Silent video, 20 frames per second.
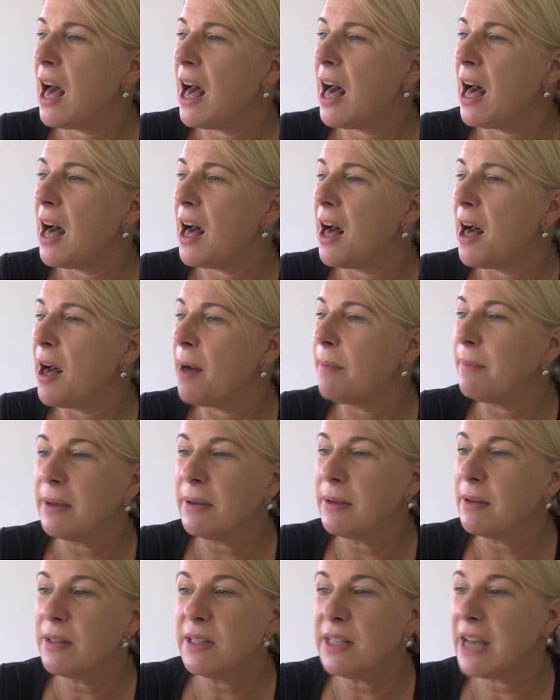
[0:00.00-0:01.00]

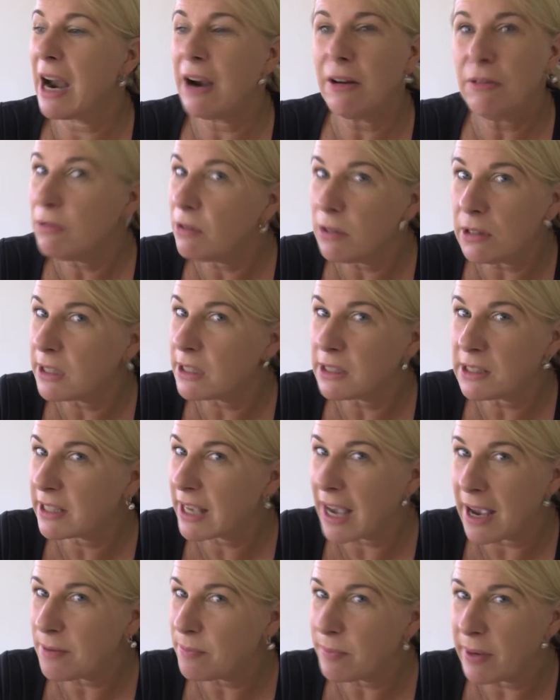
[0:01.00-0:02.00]
narrowly
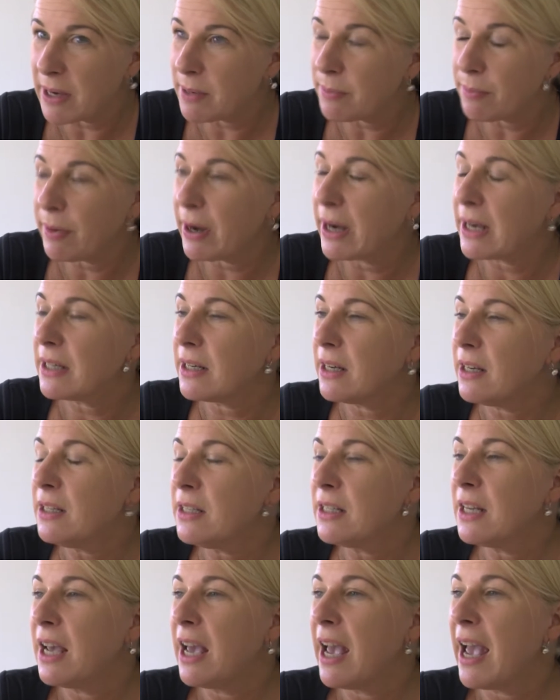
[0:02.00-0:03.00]
escaped being
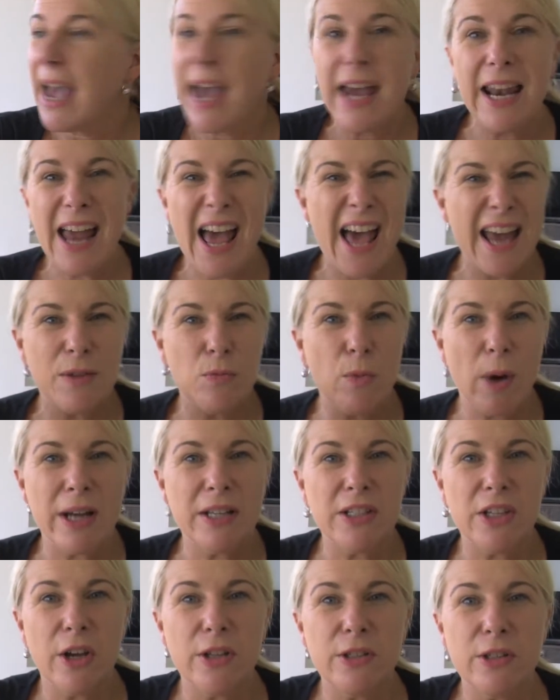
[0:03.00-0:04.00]
pregnant, and had
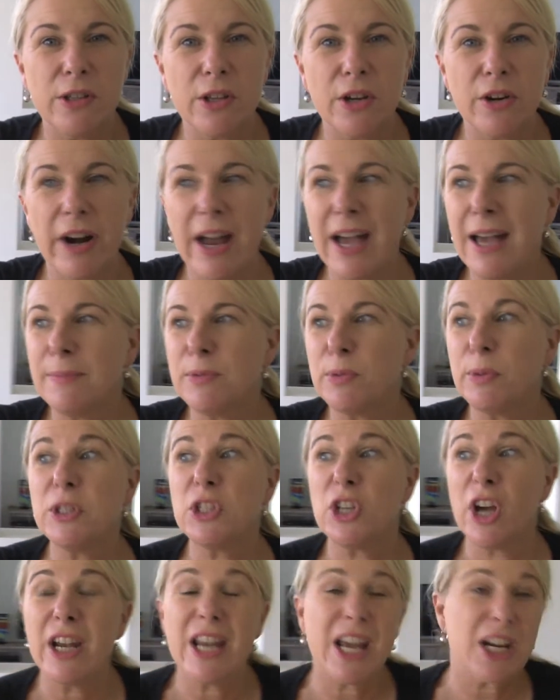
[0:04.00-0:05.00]
one dose of the crabs,
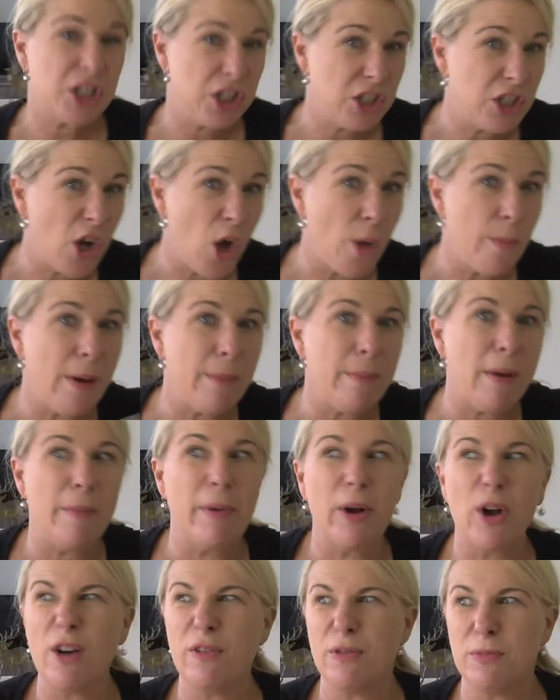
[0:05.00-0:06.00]
which I'd actually told my
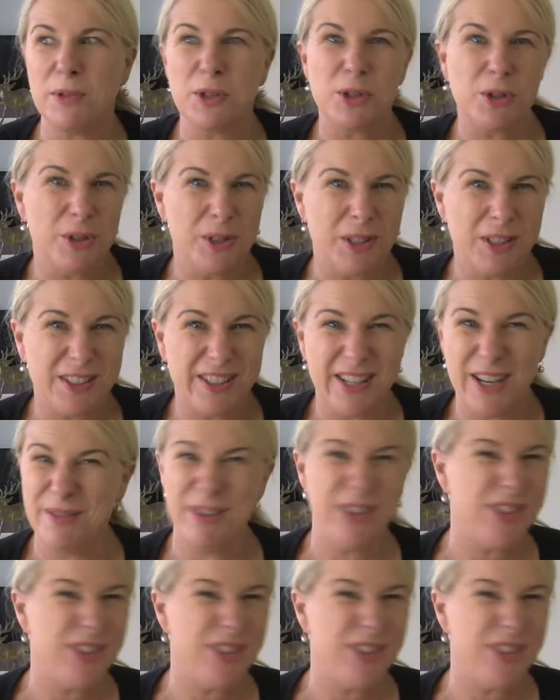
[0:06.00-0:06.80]
mum I got from the toilet seat,